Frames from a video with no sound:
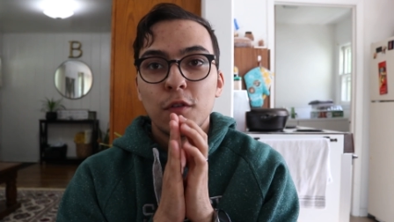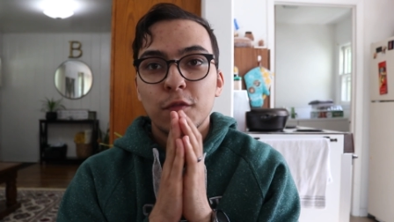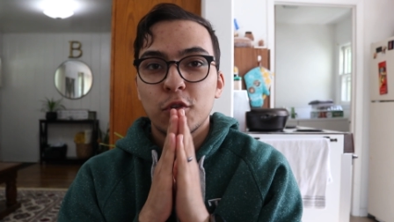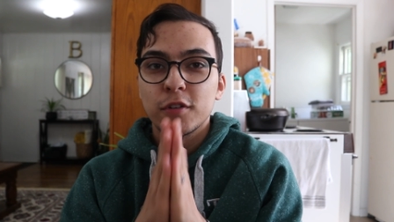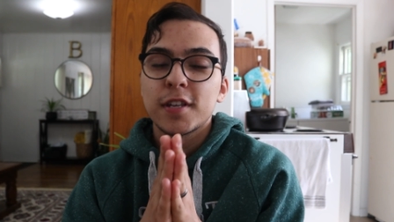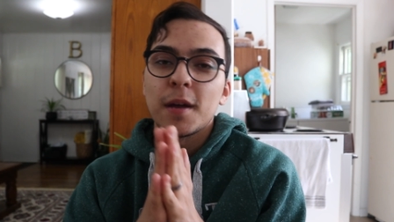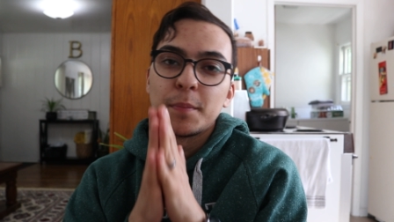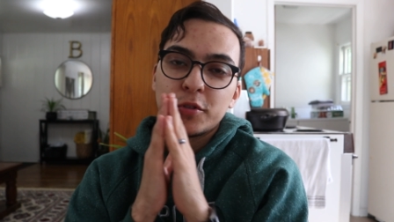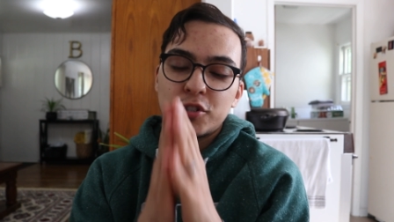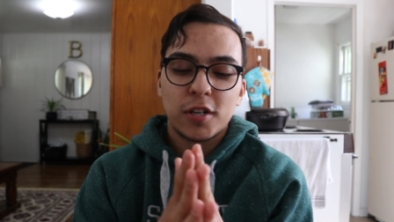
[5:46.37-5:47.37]
For
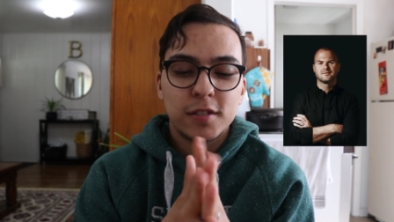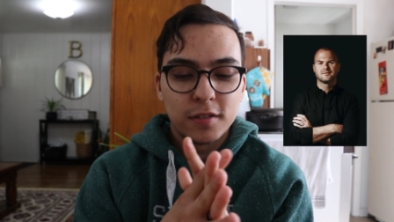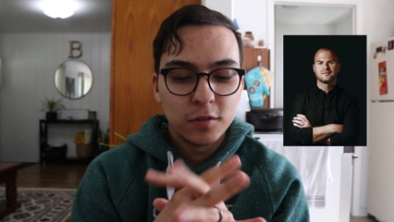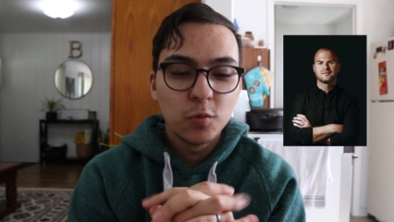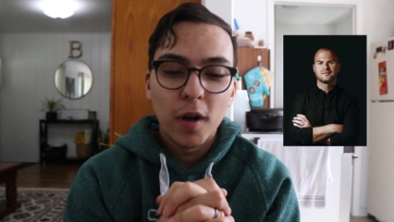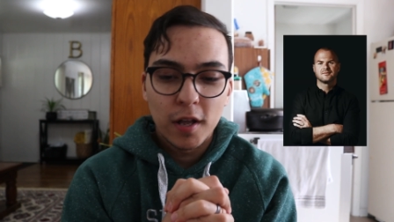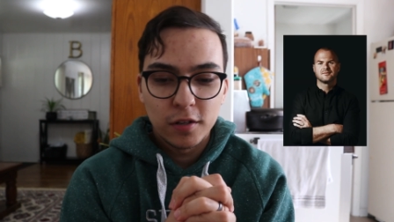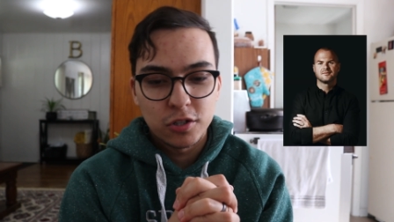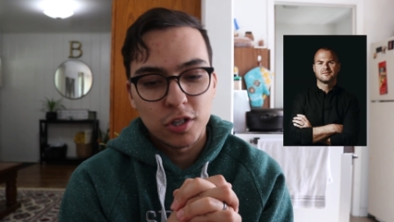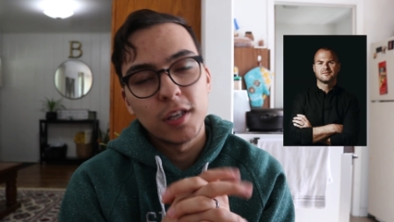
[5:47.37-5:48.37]
example, Justin Welsh,